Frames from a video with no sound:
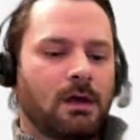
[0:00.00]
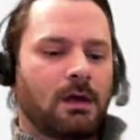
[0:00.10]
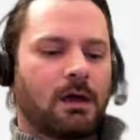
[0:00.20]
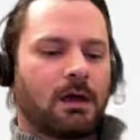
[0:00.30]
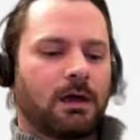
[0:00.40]

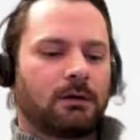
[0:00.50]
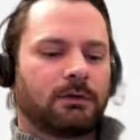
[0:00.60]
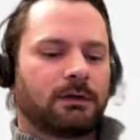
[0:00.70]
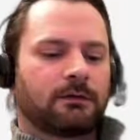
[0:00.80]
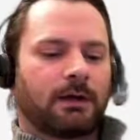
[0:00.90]
And we
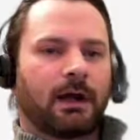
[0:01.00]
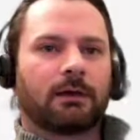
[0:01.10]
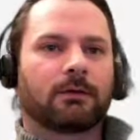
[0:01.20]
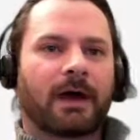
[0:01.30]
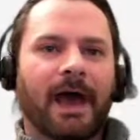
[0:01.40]
can set a
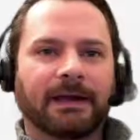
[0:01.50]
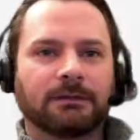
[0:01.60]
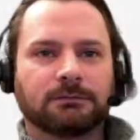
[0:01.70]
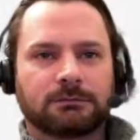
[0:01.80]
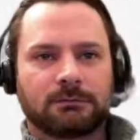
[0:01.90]
equal to 8
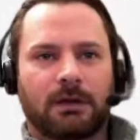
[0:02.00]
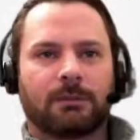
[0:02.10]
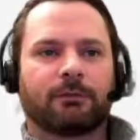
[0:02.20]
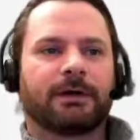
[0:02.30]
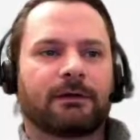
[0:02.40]
and
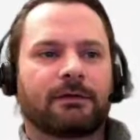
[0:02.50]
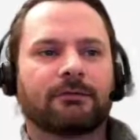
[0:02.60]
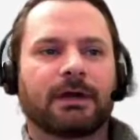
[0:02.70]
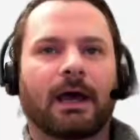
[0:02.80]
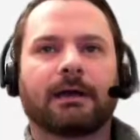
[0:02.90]
print is
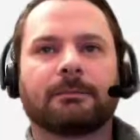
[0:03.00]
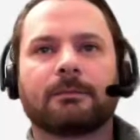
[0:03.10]
even a.